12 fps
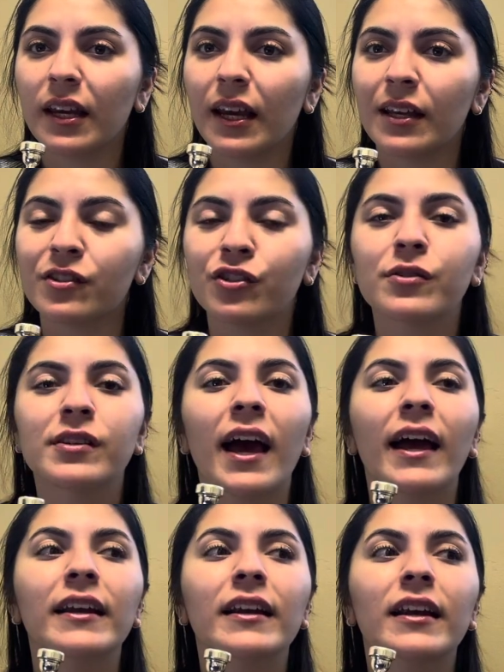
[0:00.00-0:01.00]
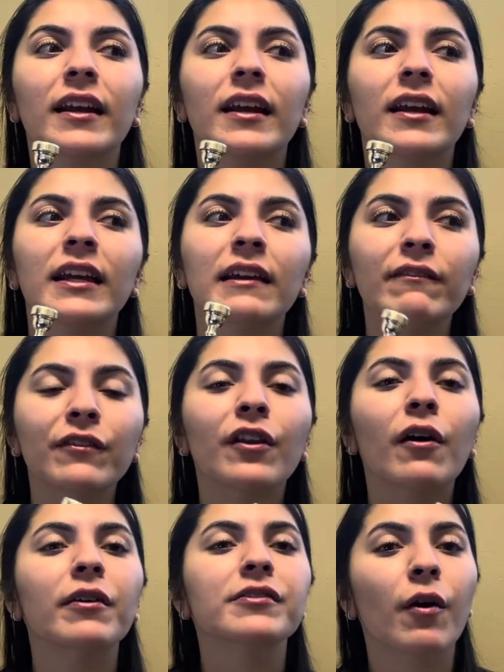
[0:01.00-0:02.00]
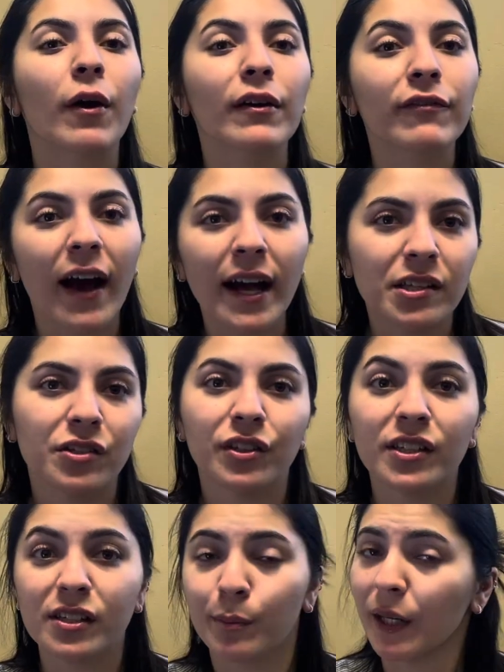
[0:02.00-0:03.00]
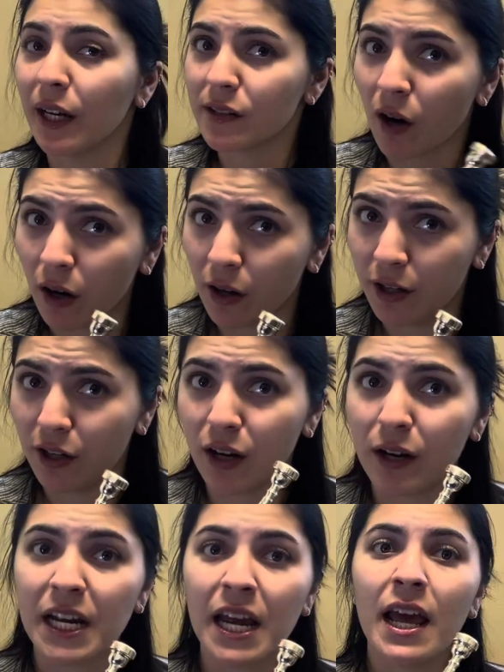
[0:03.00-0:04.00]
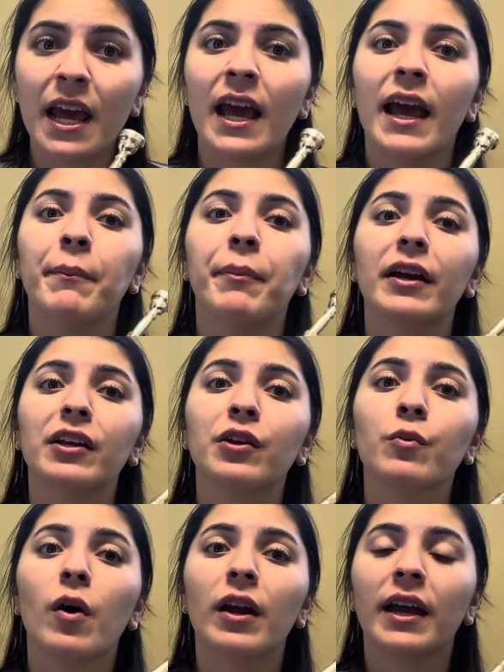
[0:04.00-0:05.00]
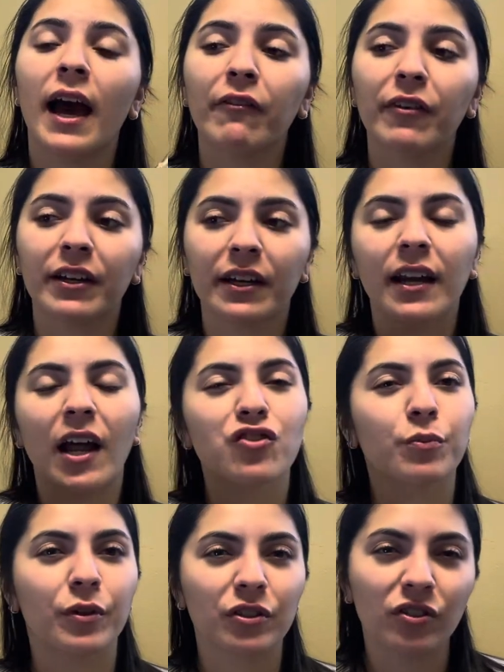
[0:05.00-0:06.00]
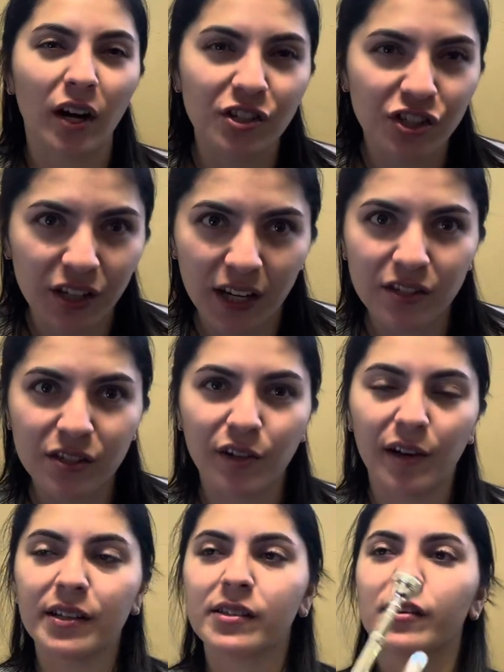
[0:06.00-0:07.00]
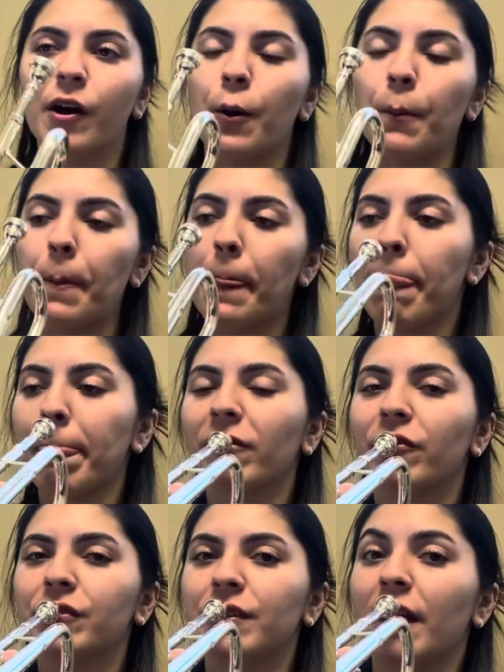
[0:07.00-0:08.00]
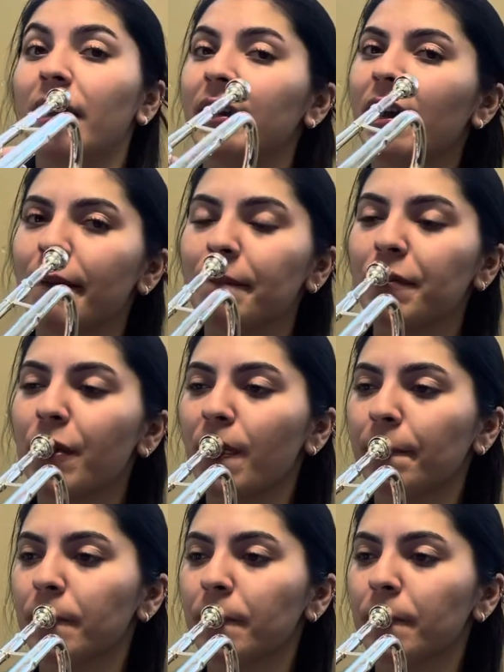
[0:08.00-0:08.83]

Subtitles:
it shows that even though it's going faster, it doesn't mean it's harder. But you want to have like a natural progression into it. So we did it again.